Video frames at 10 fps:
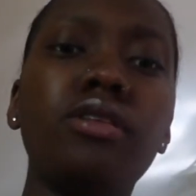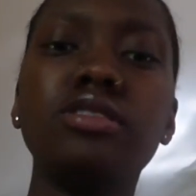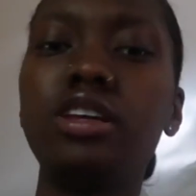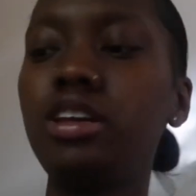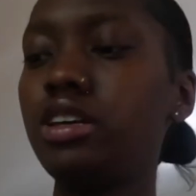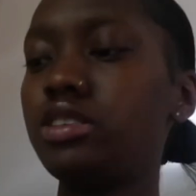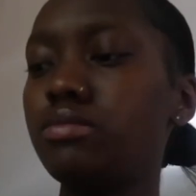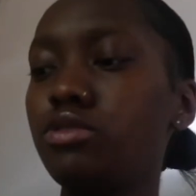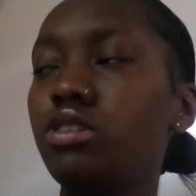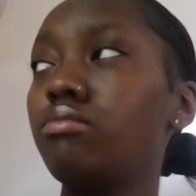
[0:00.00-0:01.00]
pills. I need to get
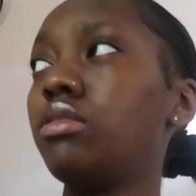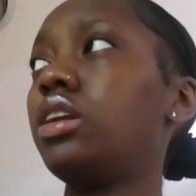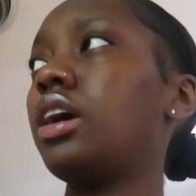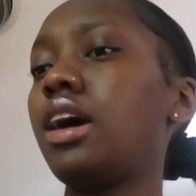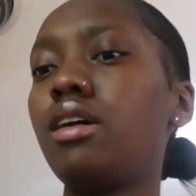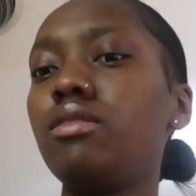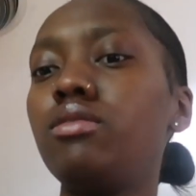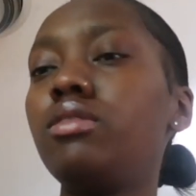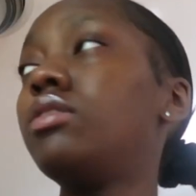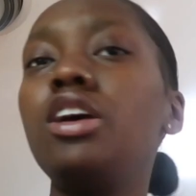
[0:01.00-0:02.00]
some more. I'm running out.
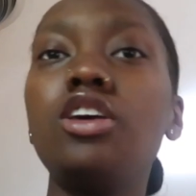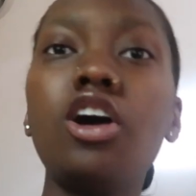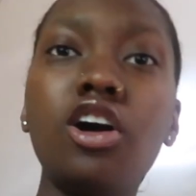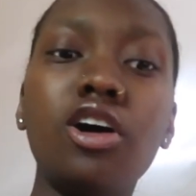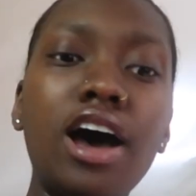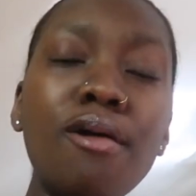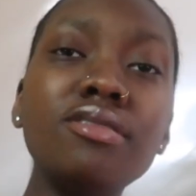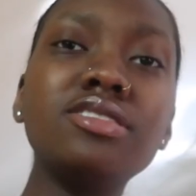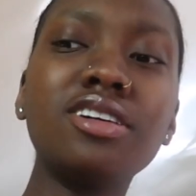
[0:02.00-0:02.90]
Y'all, I was